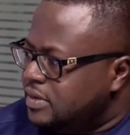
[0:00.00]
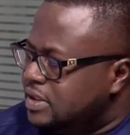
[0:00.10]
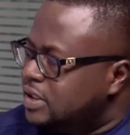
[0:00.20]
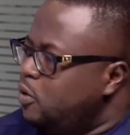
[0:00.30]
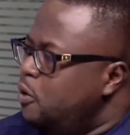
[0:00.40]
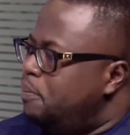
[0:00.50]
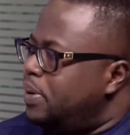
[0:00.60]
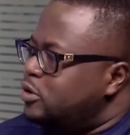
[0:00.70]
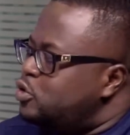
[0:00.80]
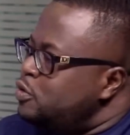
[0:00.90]
So who
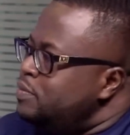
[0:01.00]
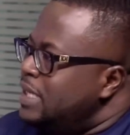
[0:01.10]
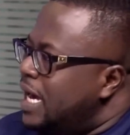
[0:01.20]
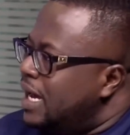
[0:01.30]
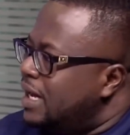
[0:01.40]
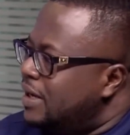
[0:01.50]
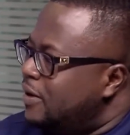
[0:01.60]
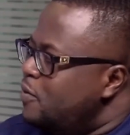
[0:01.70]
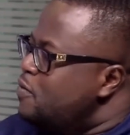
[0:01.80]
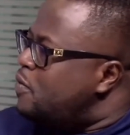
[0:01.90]
pay to me a
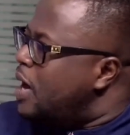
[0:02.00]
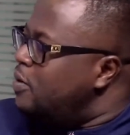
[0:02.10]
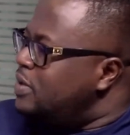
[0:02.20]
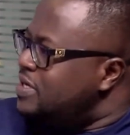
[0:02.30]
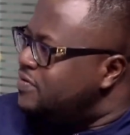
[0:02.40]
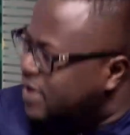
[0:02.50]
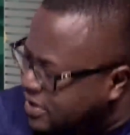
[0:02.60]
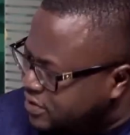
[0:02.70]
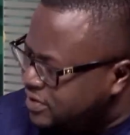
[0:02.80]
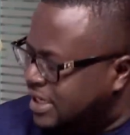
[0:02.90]
unkwa wudi
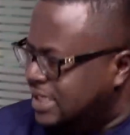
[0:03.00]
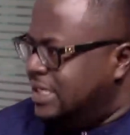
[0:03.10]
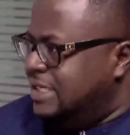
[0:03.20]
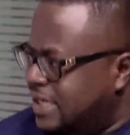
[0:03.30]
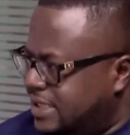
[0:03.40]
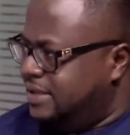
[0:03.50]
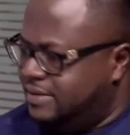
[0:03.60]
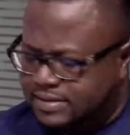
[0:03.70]
trust on any day?